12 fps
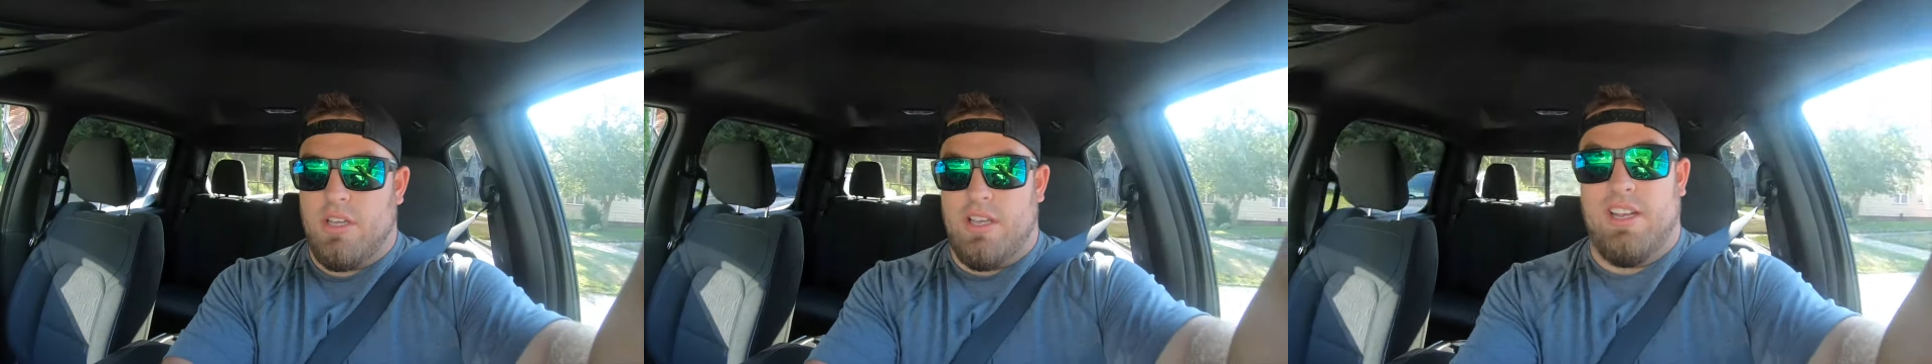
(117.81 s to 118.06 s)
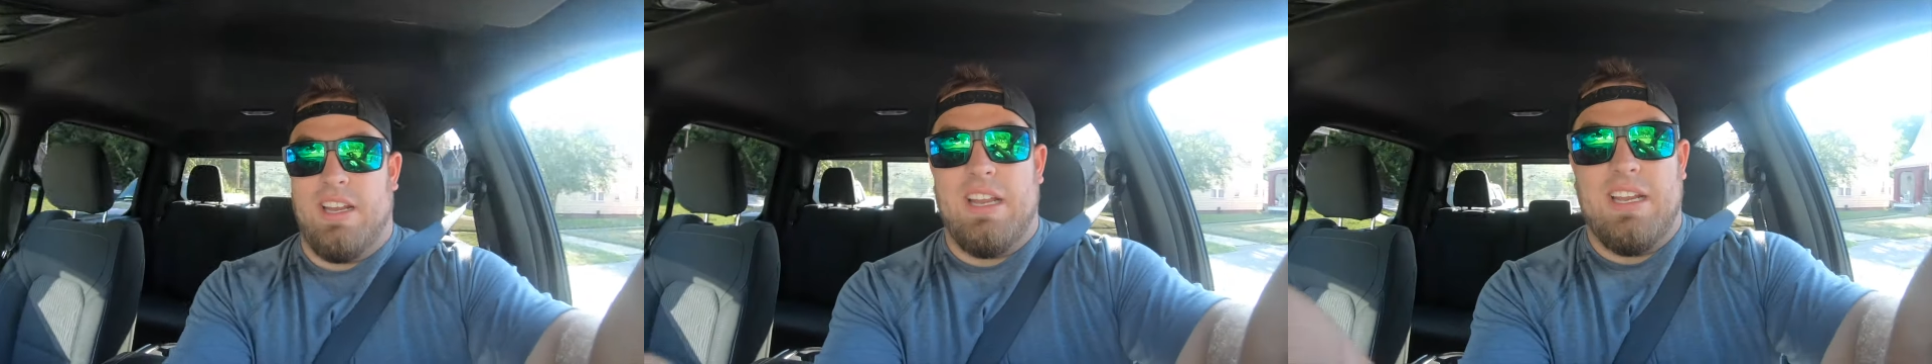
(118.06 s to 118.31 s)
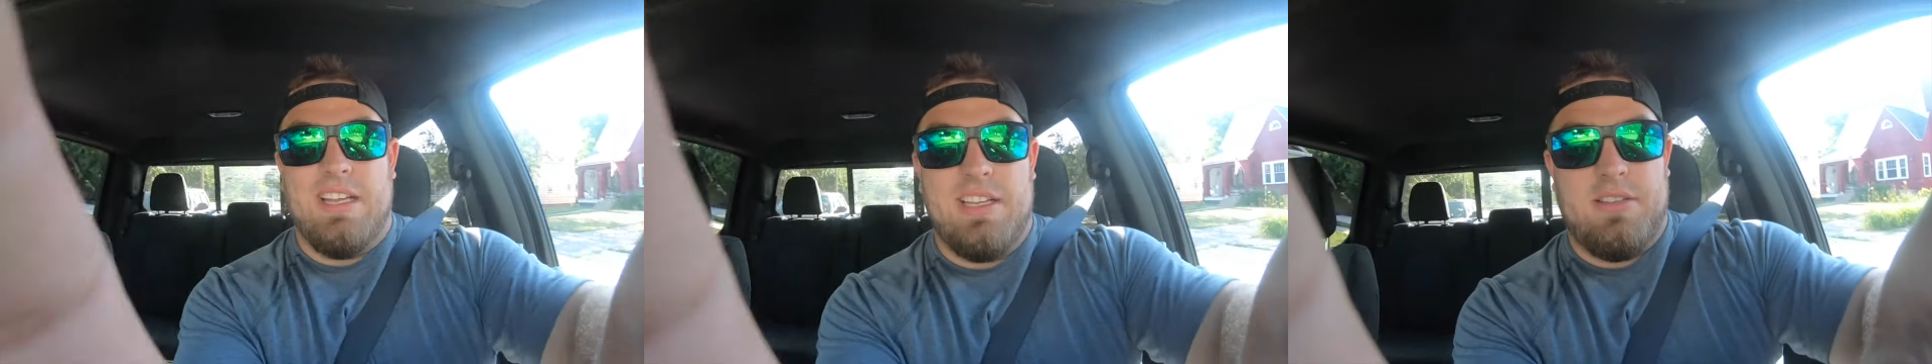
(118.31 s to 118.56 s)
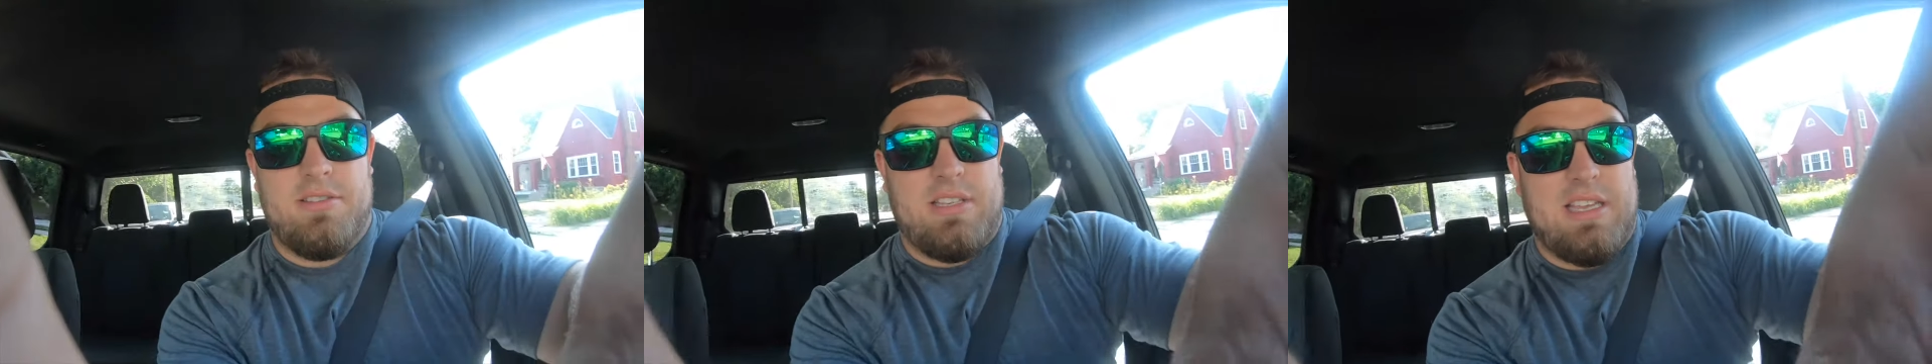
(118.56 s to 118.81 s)
and it
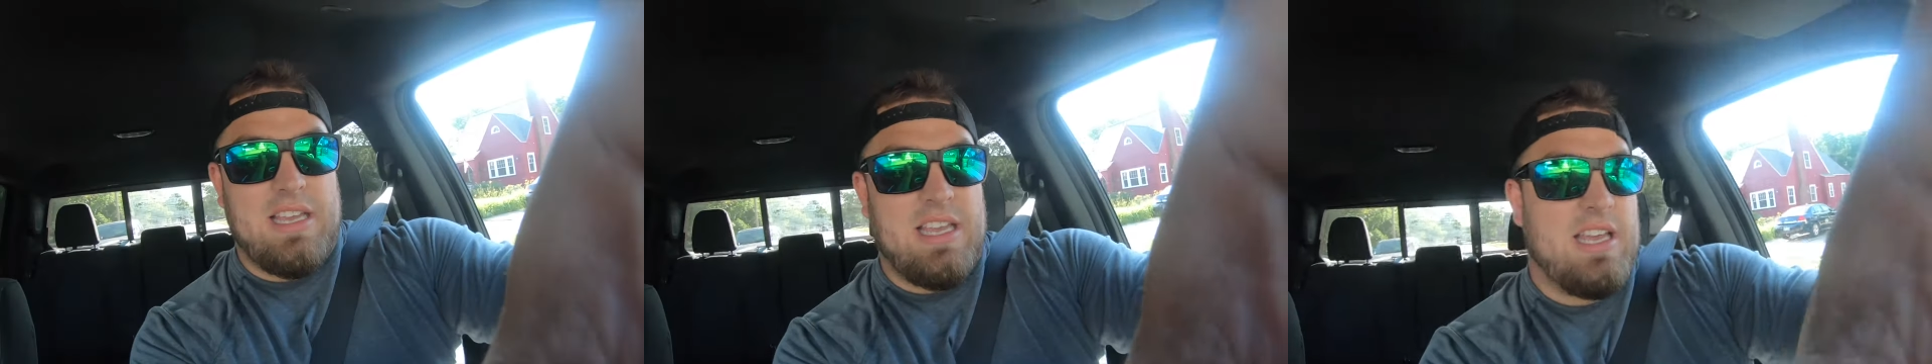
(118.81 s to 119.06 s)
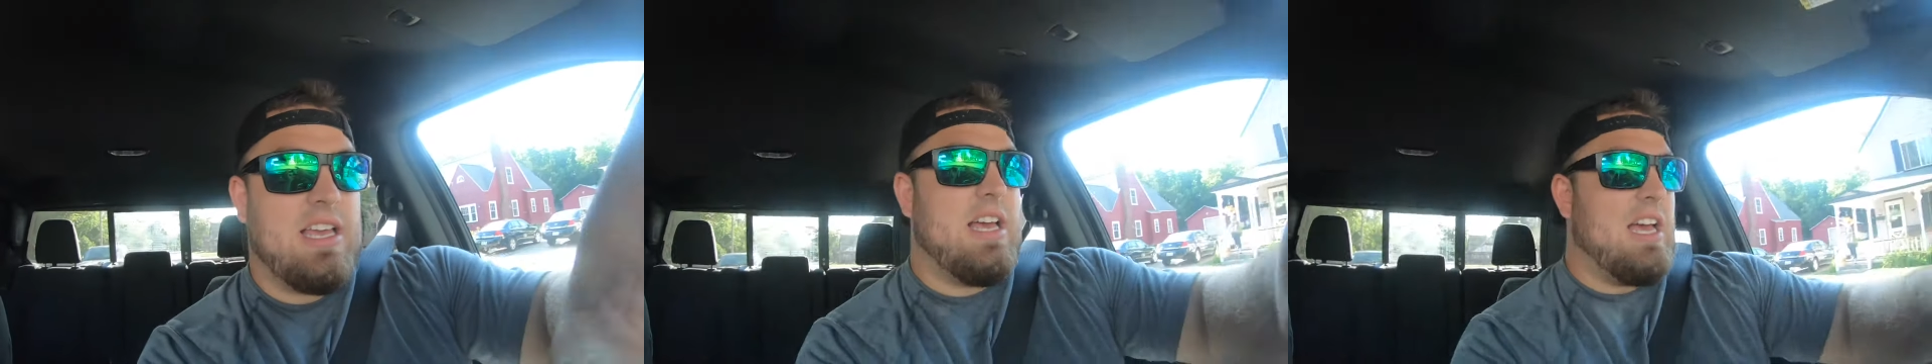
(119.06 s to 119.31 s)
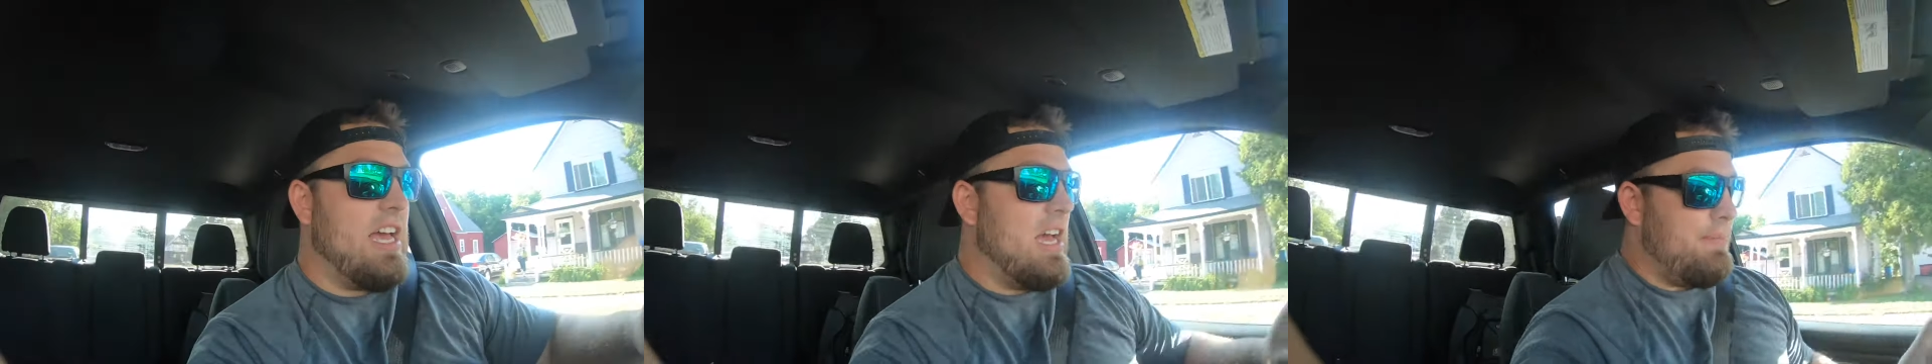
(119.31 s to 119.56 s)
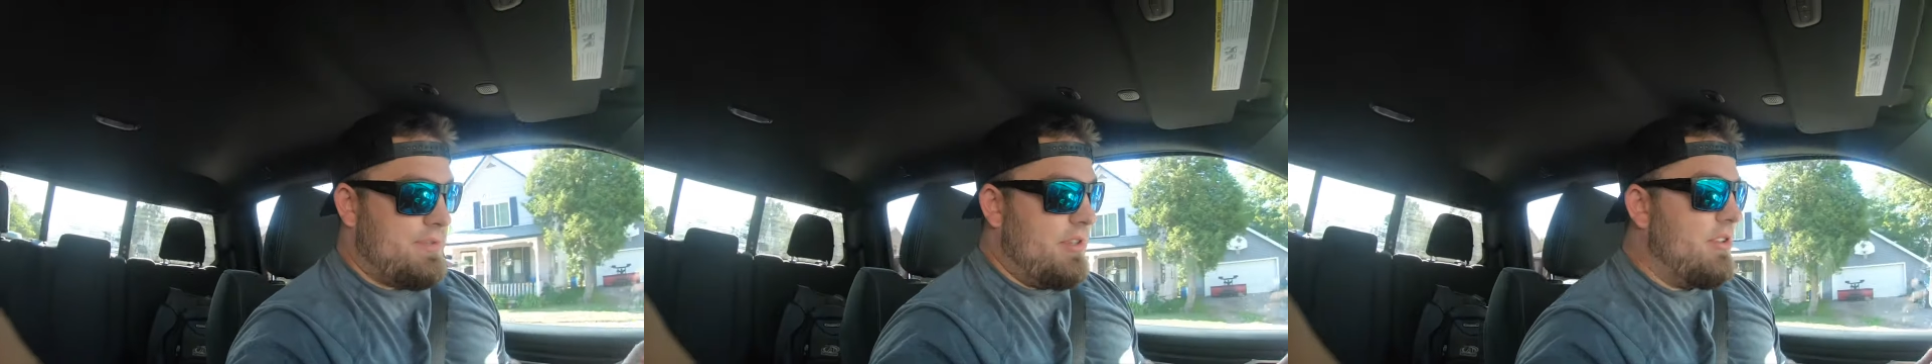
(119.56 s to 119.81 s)
is
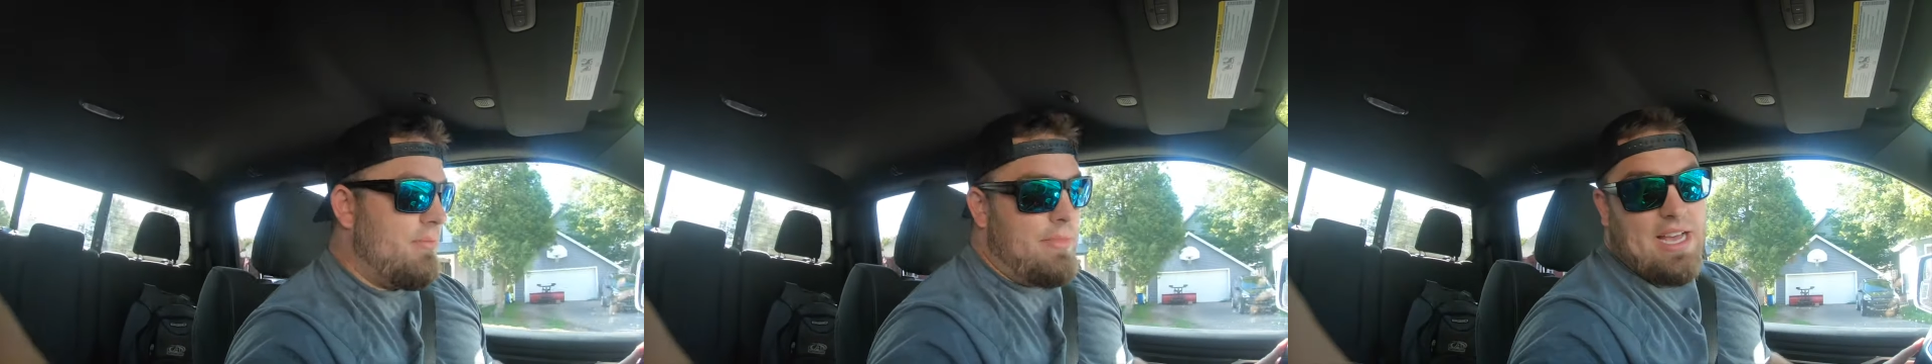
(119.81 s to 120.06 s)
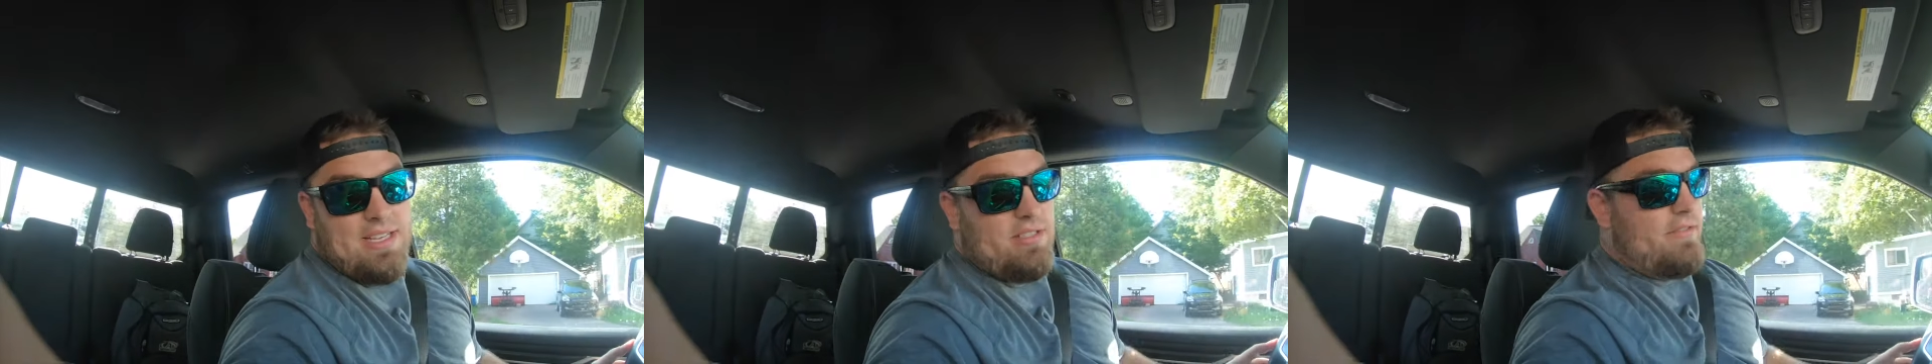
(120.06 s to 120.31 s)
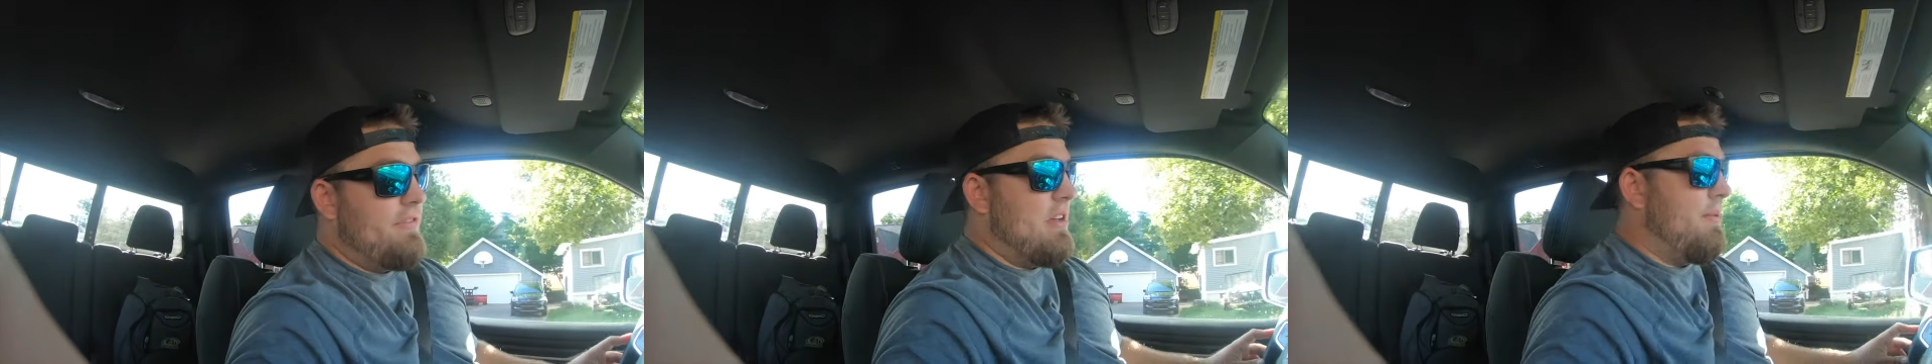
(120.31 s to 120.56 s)
absolutely massive.